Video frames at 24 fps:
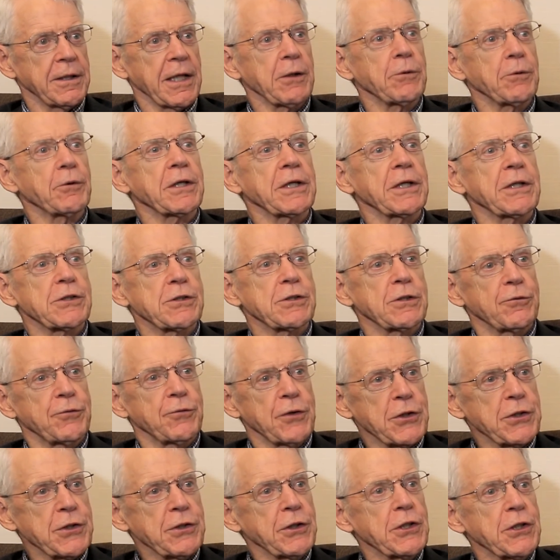they can
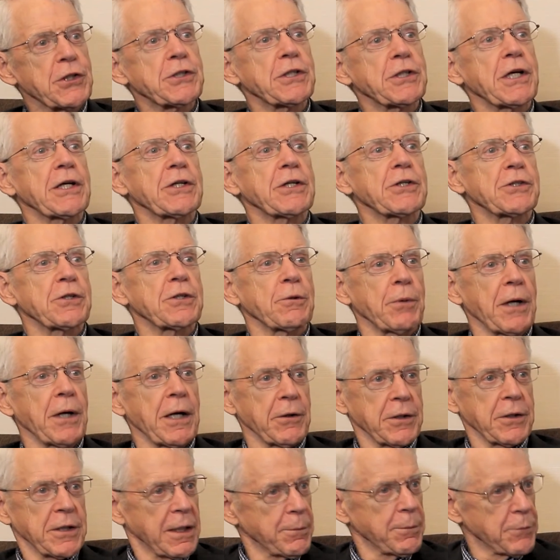sufficiently change their
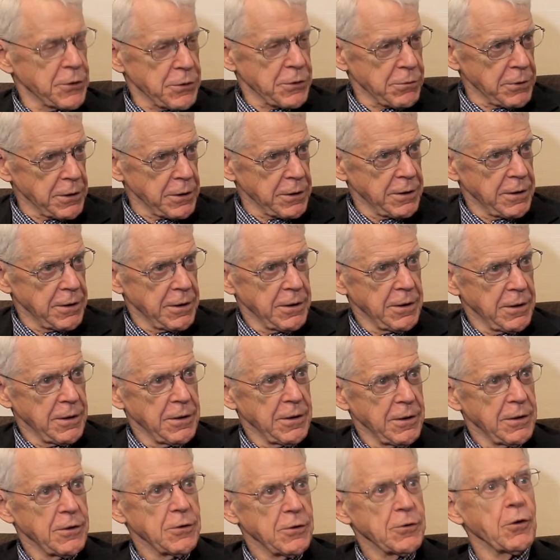biochemistry.
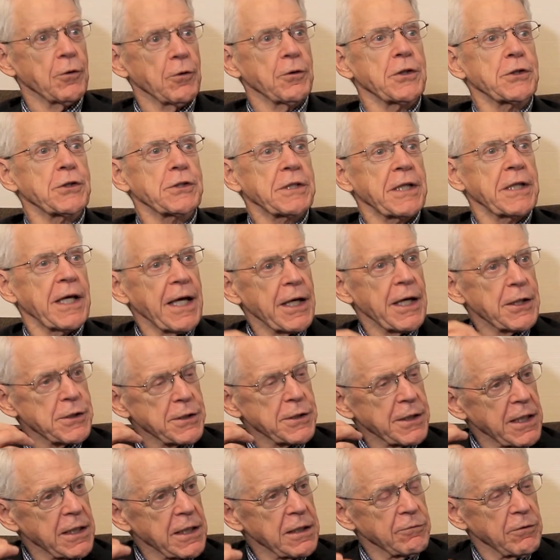So this
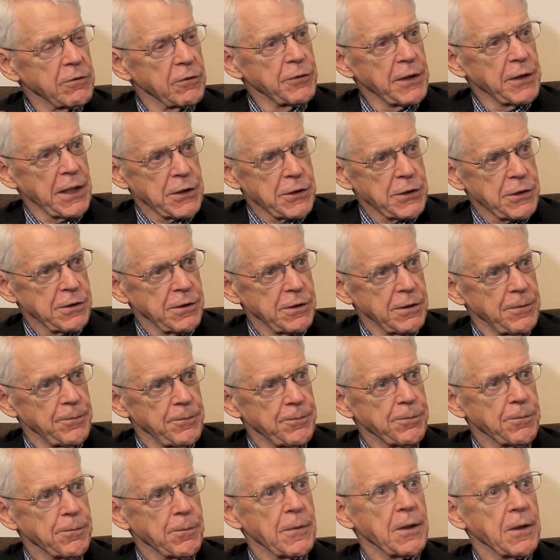cascade of events
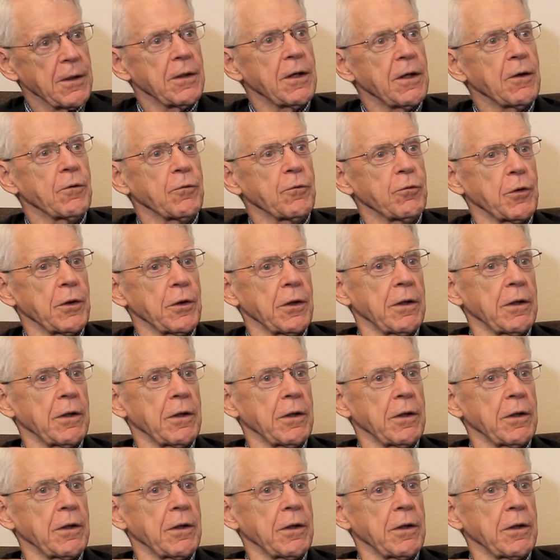of